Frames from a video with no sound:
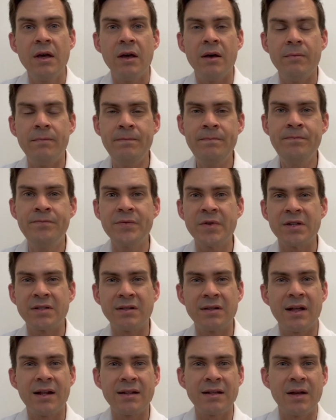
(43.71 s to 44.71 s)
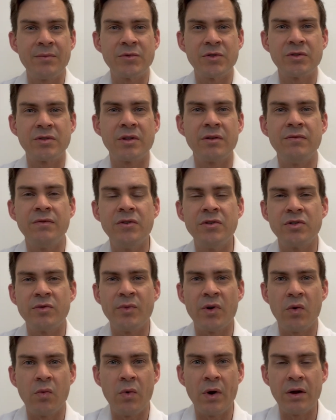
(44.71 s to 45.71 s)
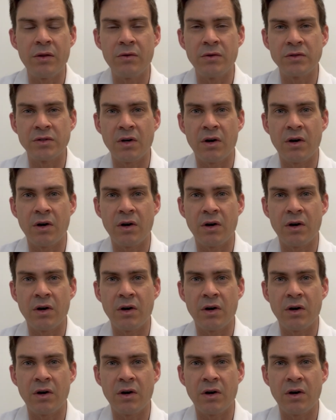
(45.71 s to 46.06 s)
Because a lot of times there's confusion about where those